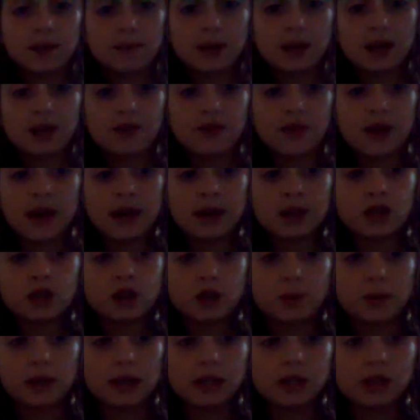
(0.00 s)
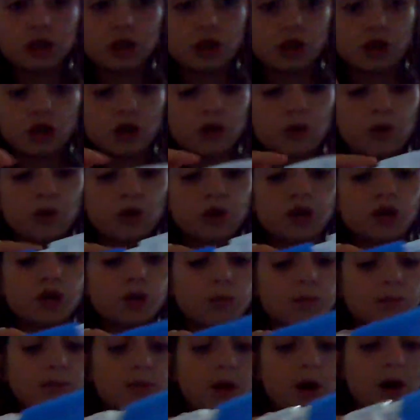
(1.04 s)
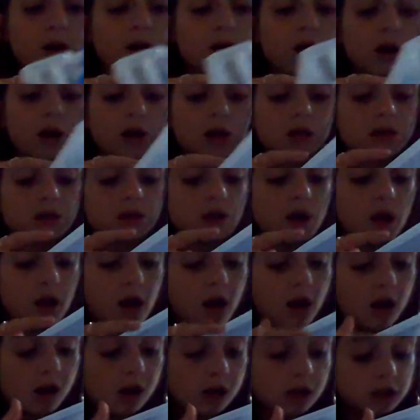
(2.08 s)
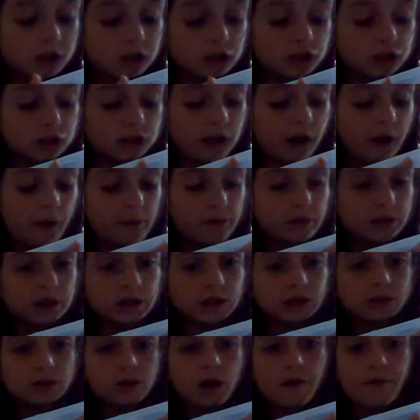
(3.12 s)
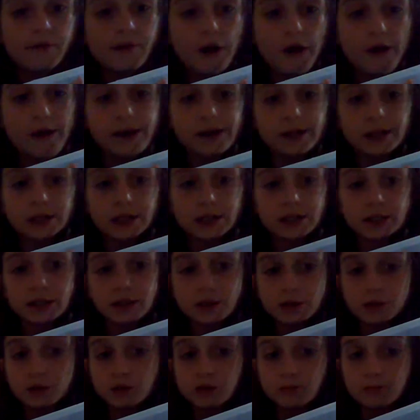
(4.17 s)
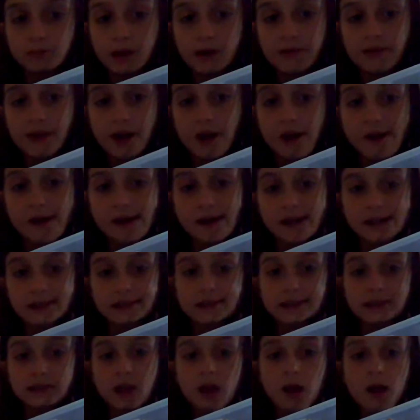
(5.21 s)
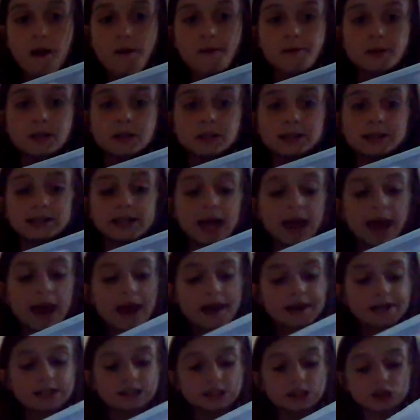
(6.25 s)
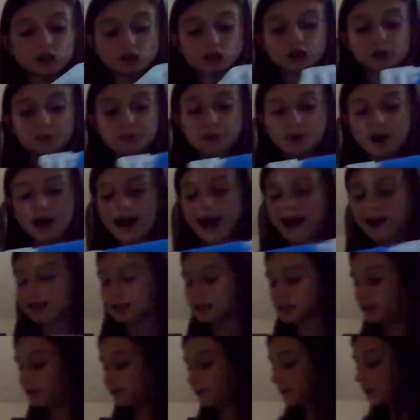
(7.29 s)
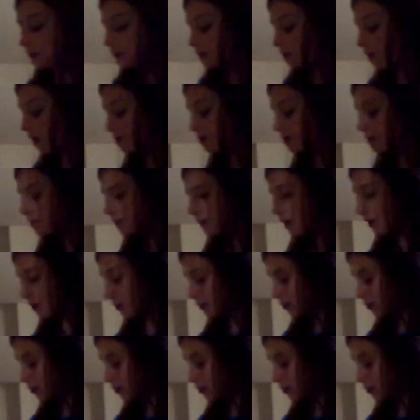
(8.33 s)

bitty thing, to his new humongous shell, which is not very huge, but there he is and he's super active. He's probably our